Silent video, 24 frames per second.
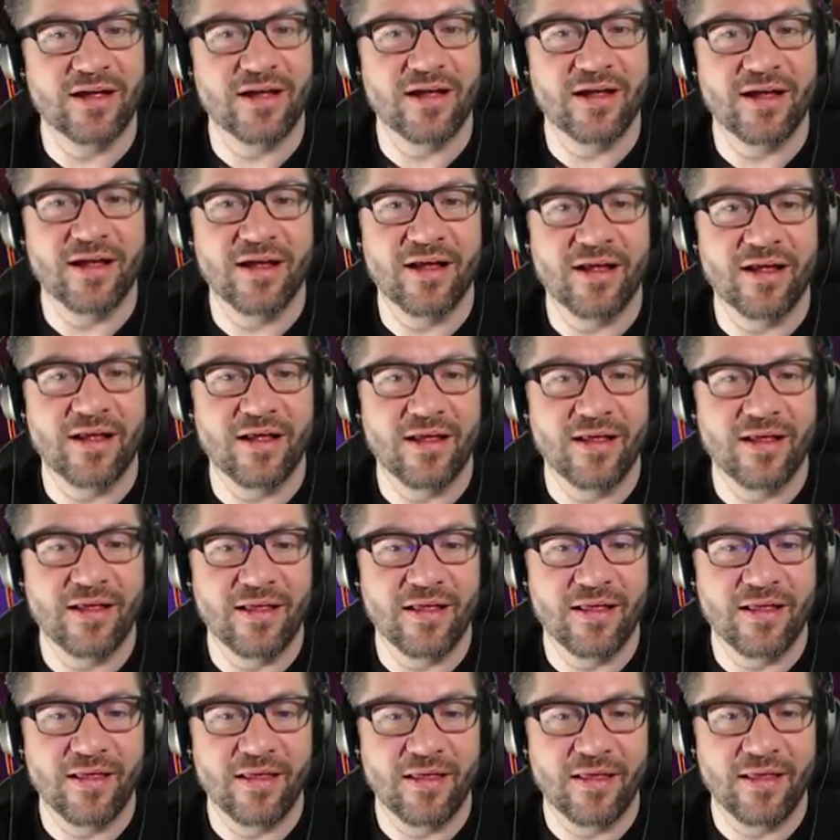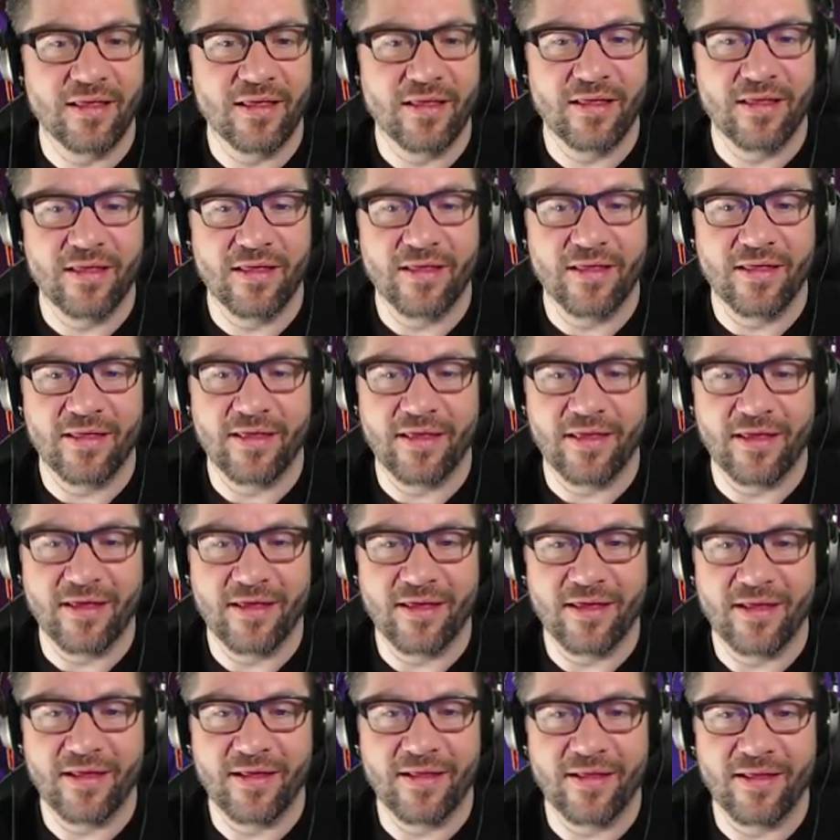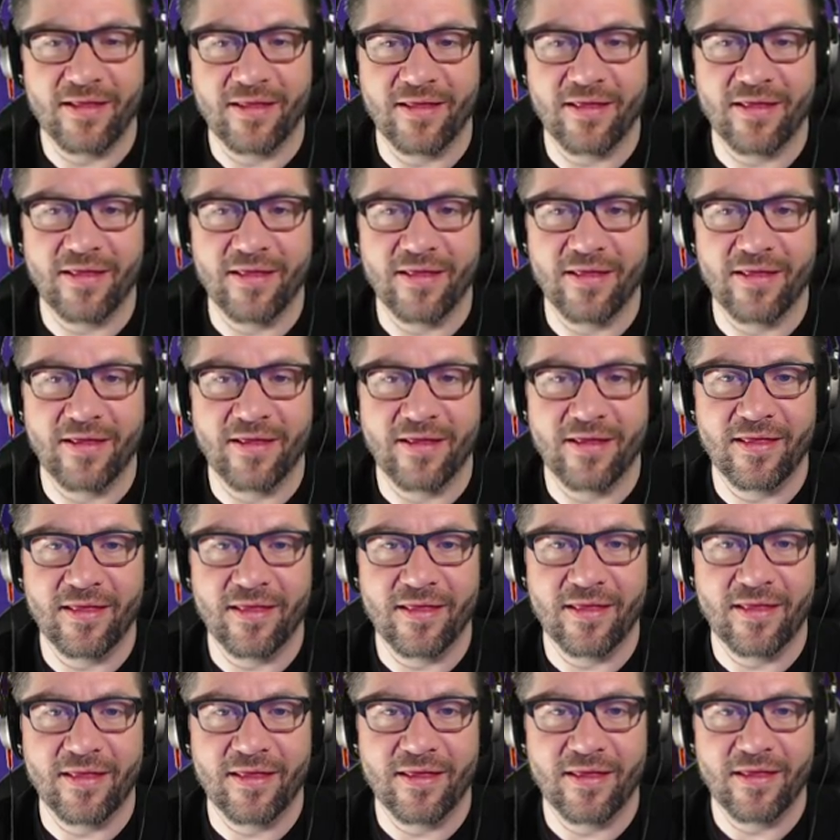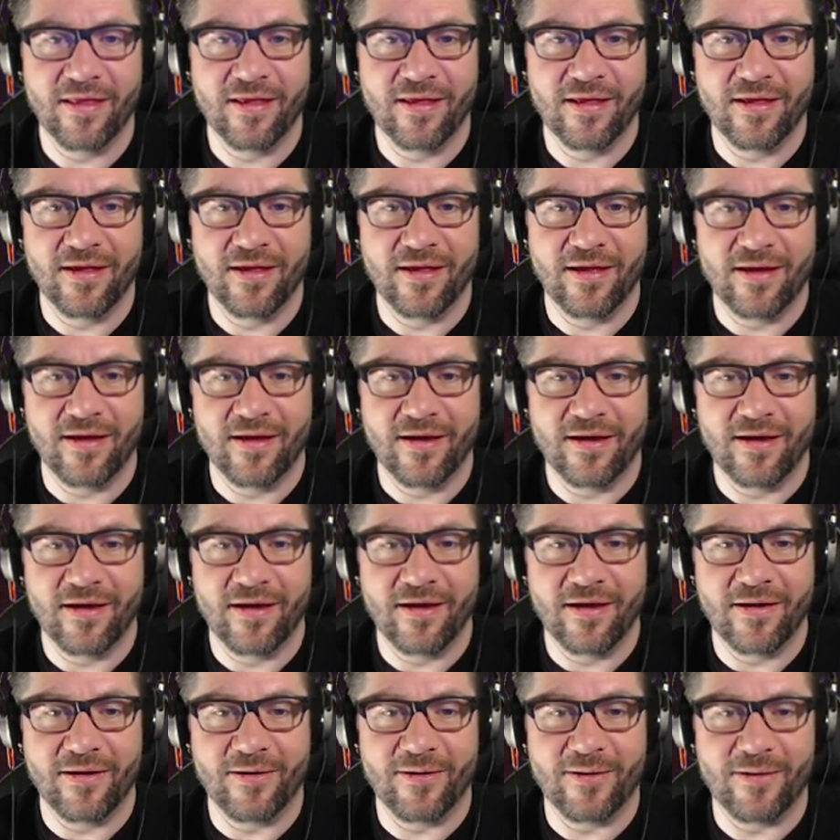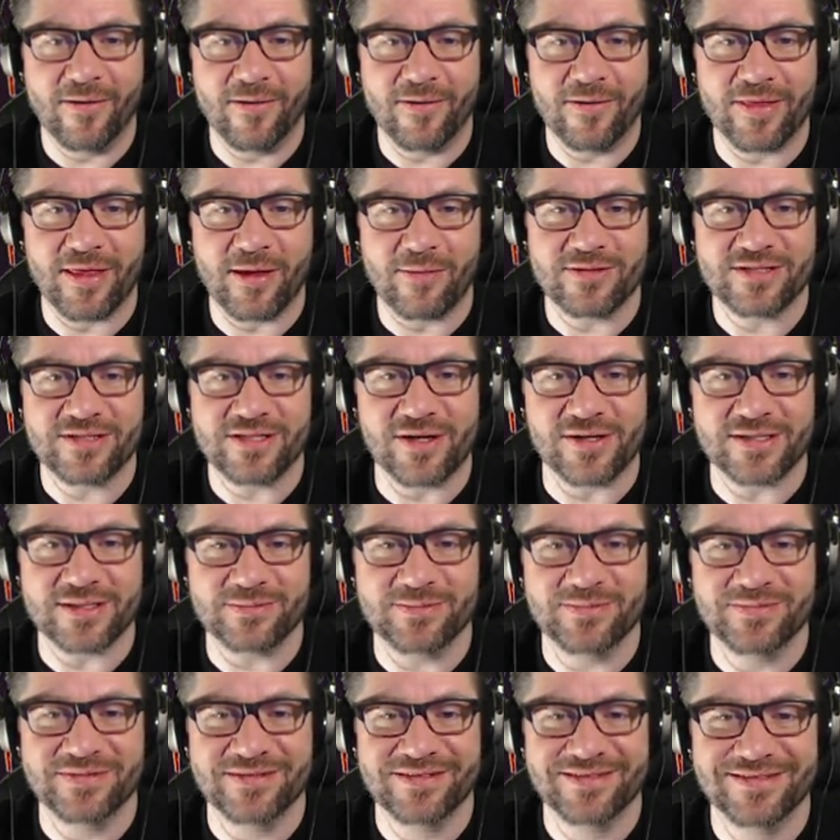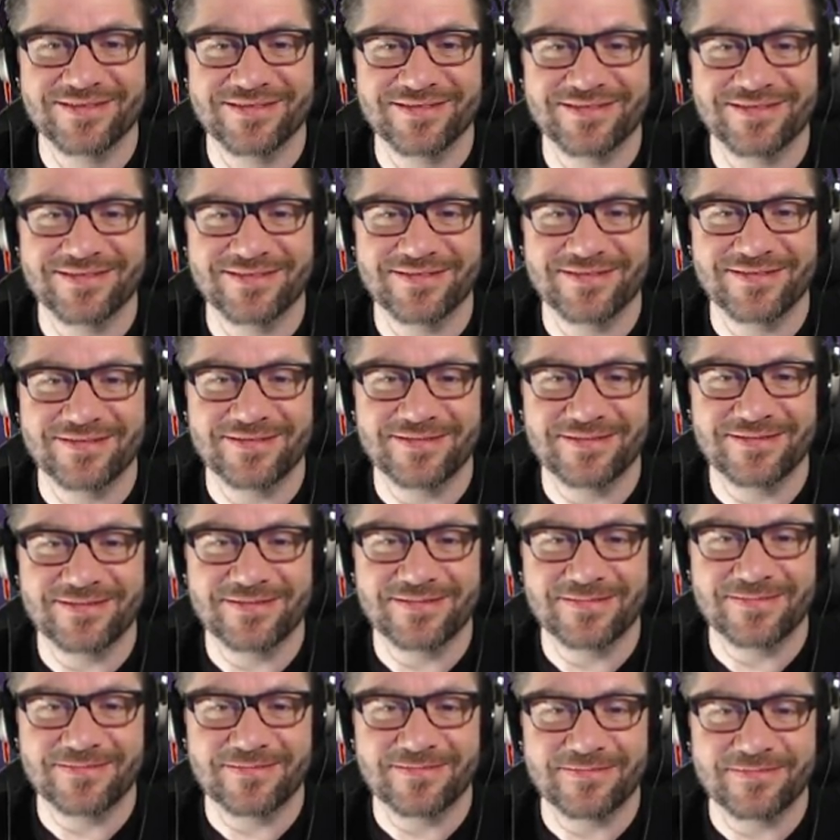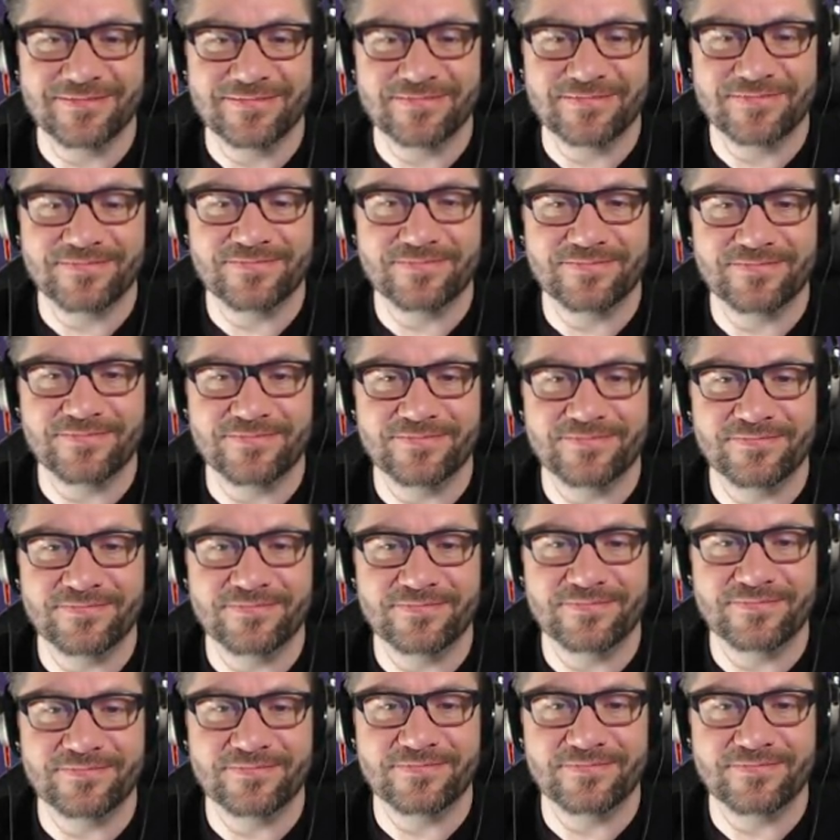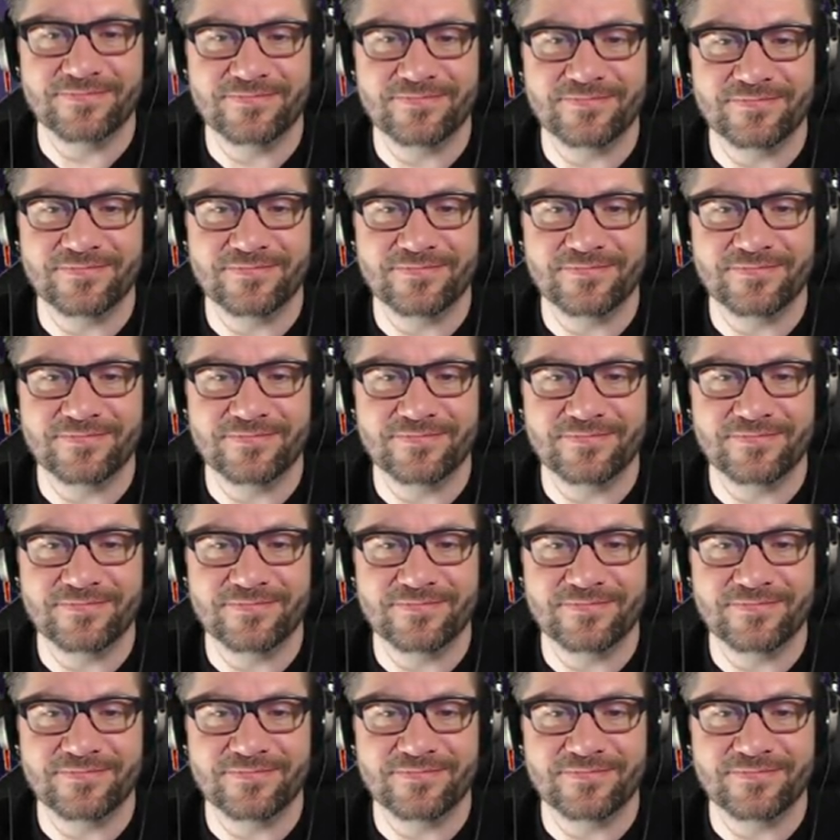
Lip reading: No one is speaking in this clip.